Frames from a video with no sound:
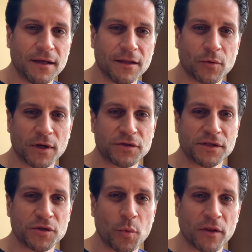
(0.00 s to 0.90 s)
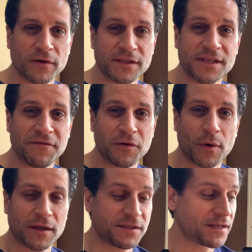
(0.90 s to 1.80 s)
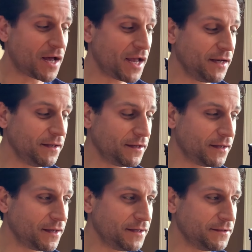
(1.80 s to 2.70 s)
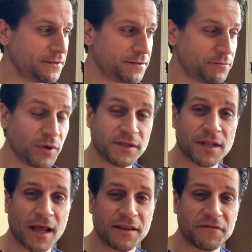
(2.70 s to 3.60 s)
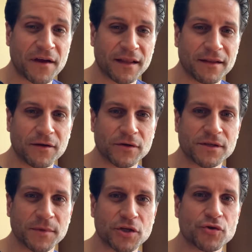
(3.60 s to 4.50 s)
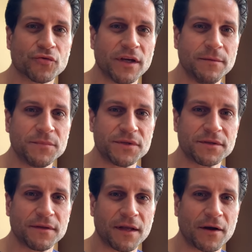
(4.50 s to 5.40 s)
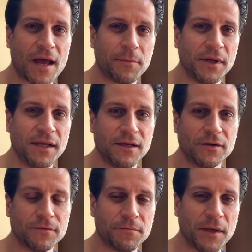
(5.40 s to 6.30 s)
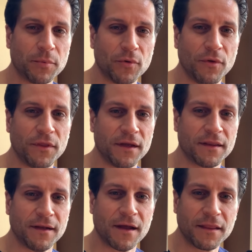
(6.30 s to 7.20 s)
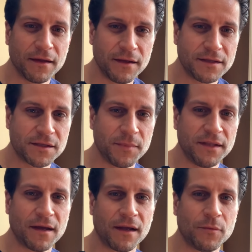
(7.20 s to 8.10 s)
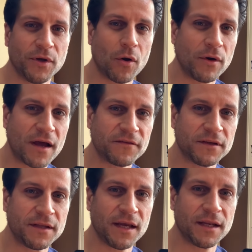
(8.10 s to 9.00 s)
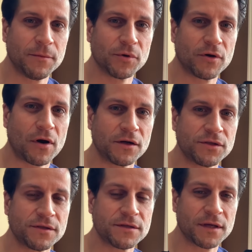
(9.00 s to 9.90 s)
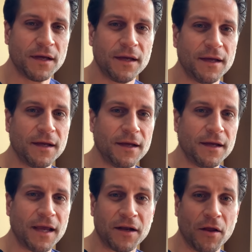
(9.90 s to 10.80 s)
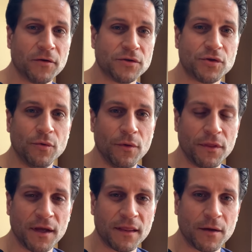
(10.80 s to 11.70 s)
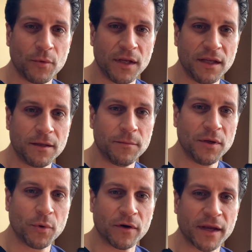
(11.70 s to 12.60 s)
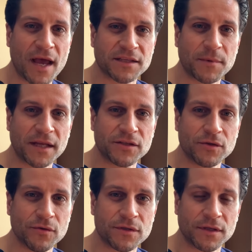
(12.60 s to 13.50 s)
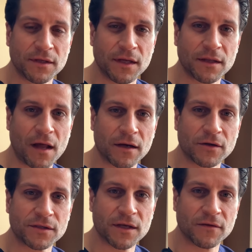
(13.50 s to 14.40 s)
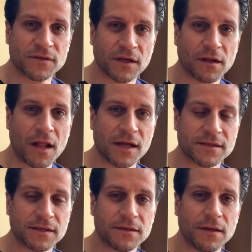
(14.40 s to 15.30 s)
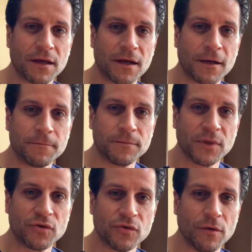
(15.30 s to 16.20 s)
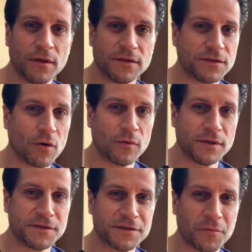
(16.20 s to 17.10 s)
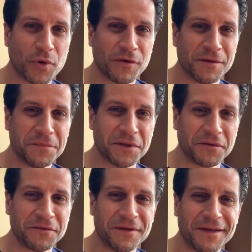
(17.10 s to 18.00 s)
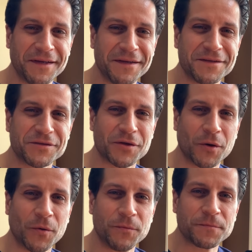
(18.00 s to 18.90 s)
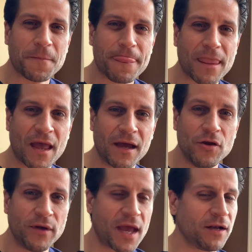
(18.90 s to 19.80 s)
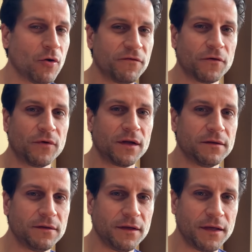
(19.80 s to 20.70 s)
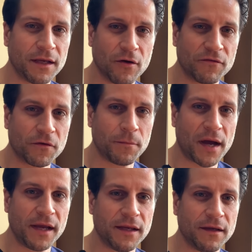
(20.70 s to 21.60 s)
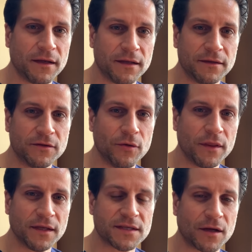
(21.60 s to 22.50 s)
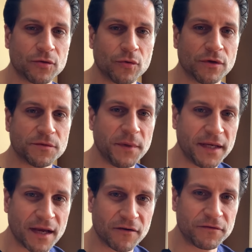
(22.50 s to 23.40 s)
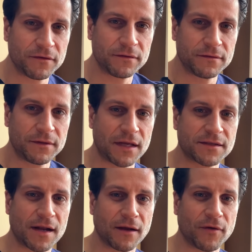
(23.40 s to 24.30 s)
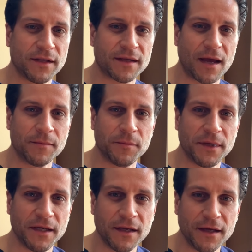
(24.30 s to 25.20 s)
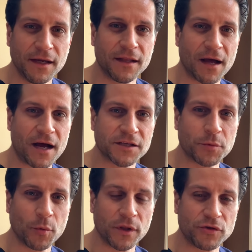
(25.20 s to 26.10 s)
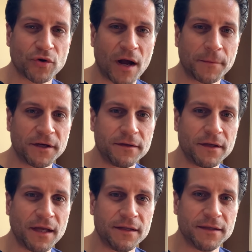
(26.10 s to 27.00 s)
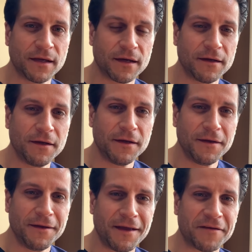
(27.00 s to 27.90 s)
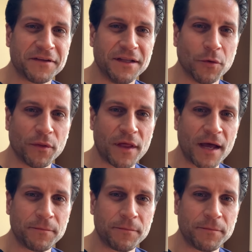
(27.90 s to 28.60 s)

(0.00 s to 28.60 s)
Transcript: The question as to whether it's safe to go outside uh, it brings to light the fact that there are some extremes that are happening here. People who think that nothing needs to be done and we don't have to take any precautions and others who think that we need to be wearing hazmat suits and, and lock ourselves in a closet. Um, the truth is always somewhere in the middle. So uh, you can go for a run, you can go for a bike, you can do things outdoors. Be careful. Now's not a great time to be in the hospital with a trauma and uh, have to deal with that.